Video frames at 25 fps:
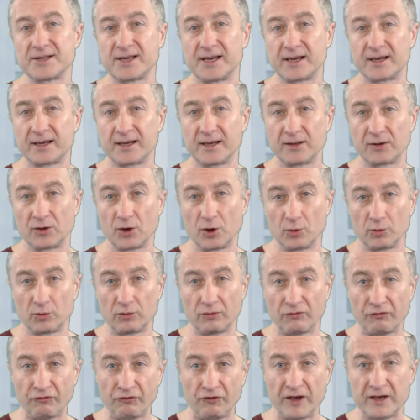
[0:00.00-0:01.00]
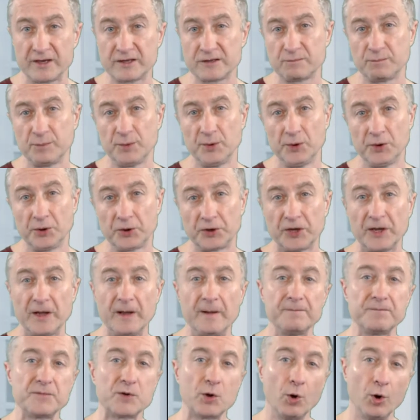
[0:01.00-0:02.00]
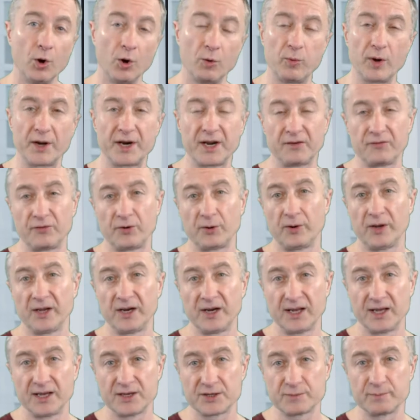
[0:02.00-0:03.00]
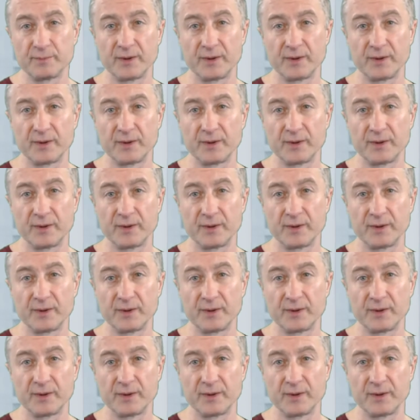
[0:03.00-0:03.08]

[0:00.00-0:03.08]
I can go to Facebook or whatever it is.